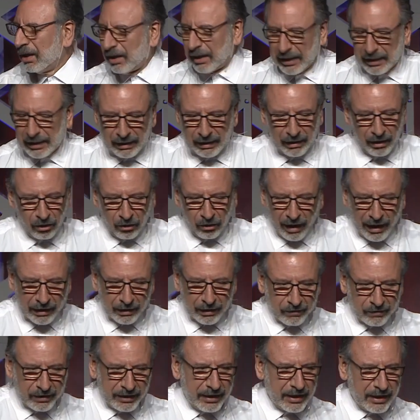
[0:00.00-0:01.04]
A lot
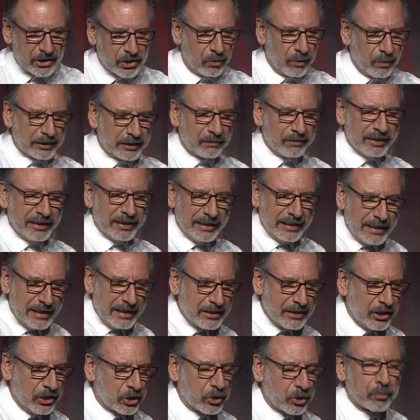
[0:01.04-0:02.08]
of things are relatively
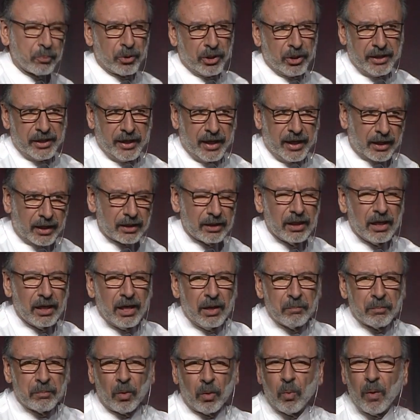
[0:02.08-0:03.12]
easy to predict,
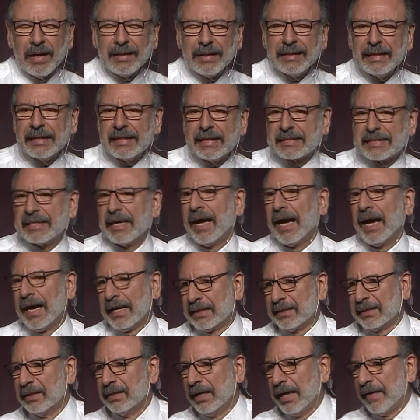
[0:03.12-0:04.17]
but one thing is not,
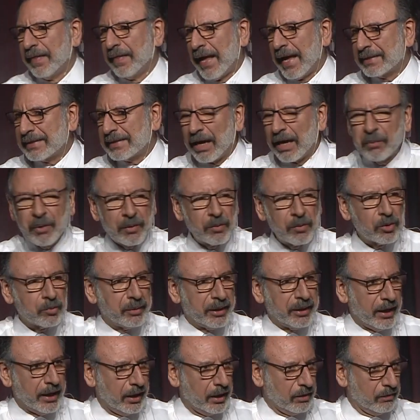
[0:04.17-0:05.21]
and that's how we will
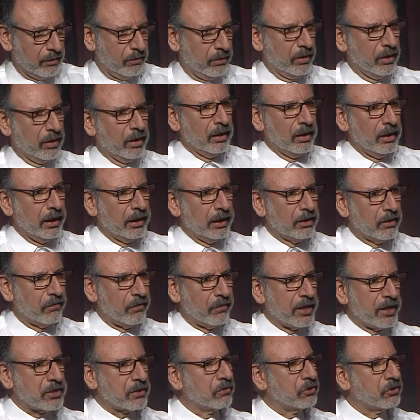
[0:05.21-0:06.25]
behave in the
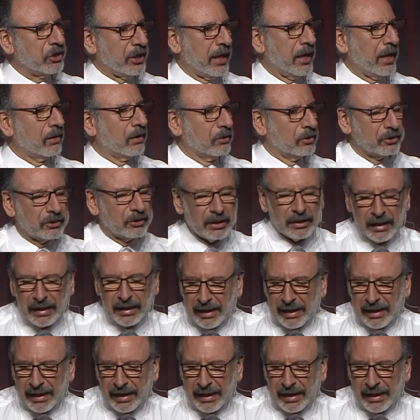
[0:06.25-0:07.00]
face of challenge.